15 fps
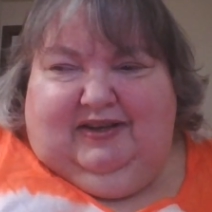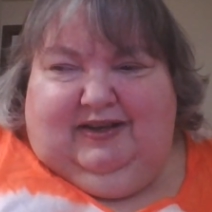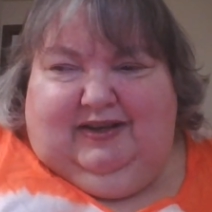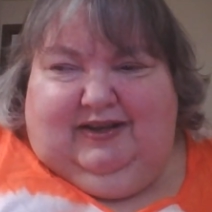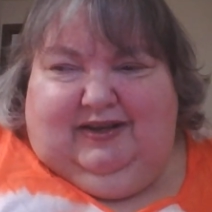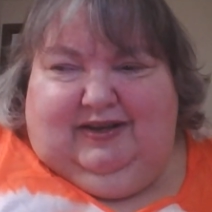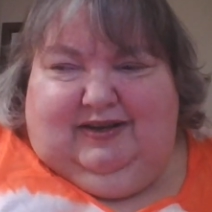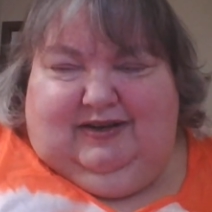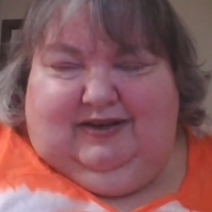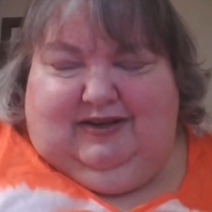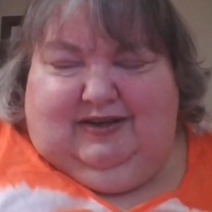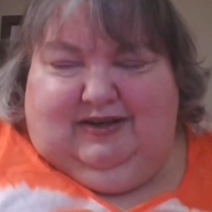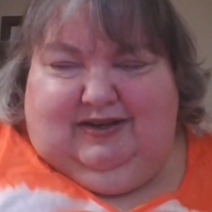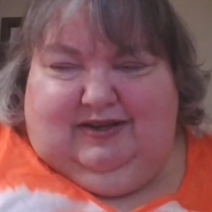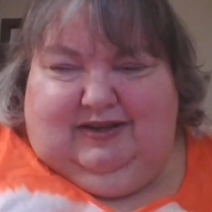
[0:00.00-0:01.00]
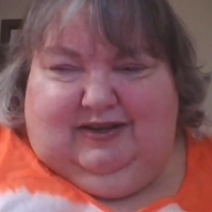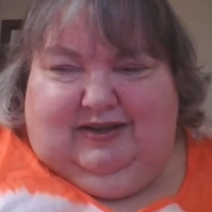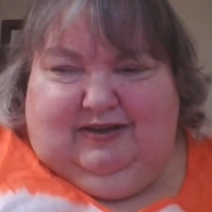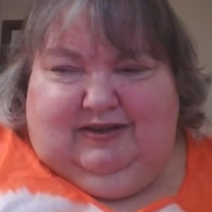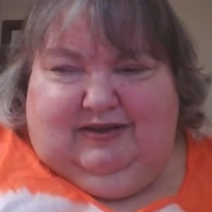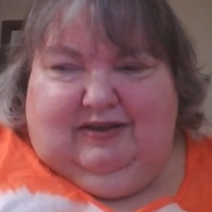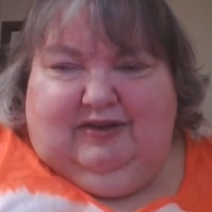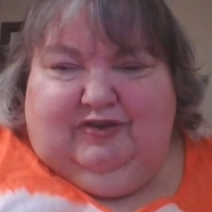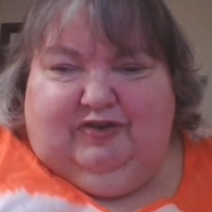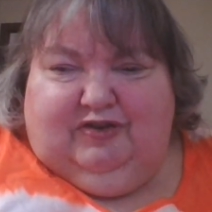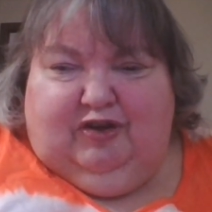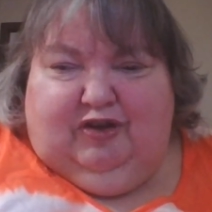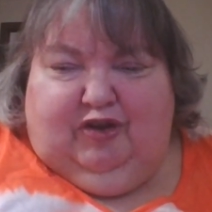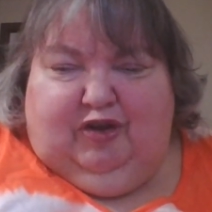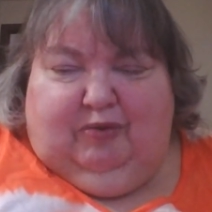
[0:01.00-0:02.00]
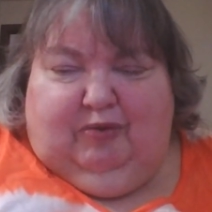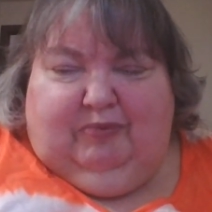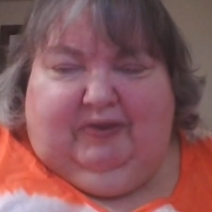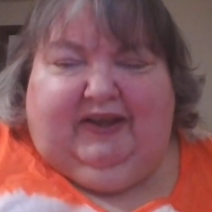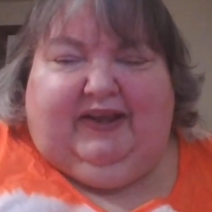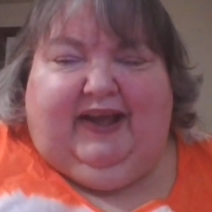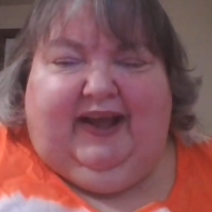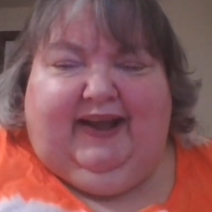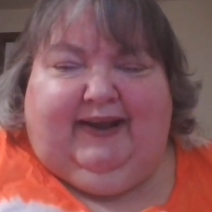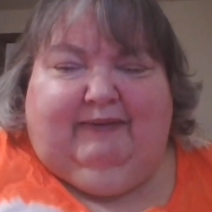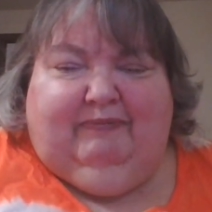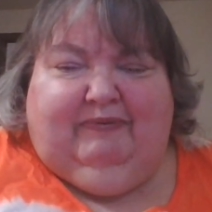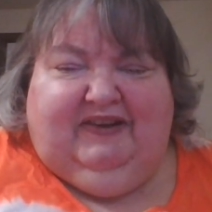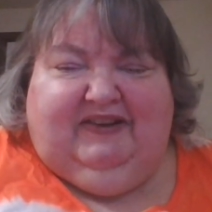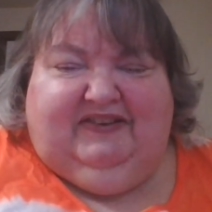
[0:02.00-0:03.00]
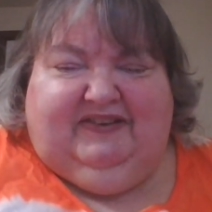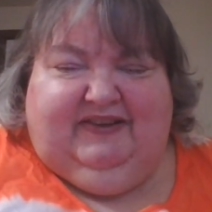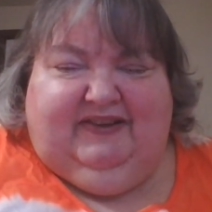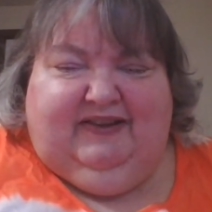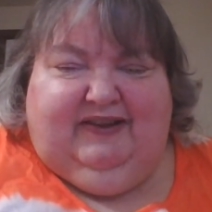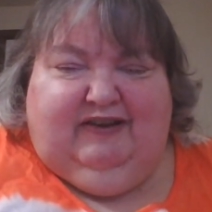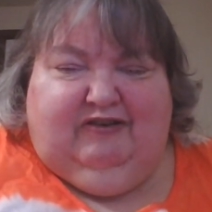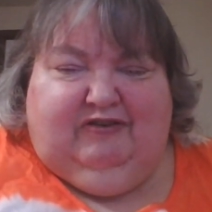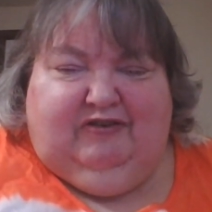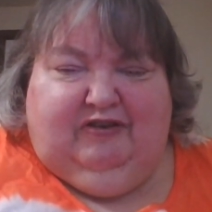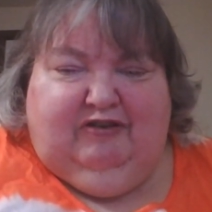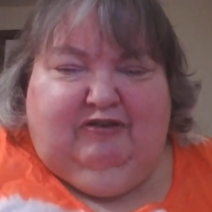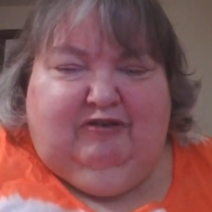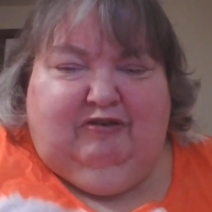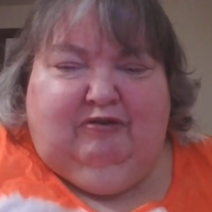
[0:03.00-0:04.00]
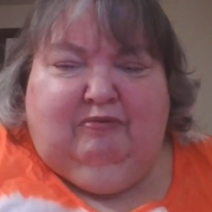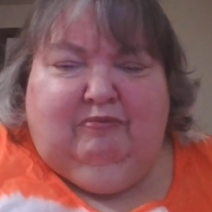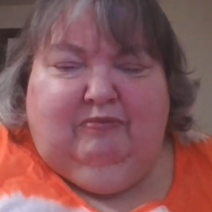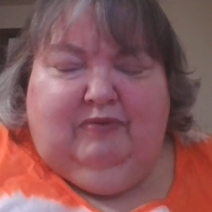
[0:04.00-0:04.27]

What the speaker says: and so there'll be cake bits in there too.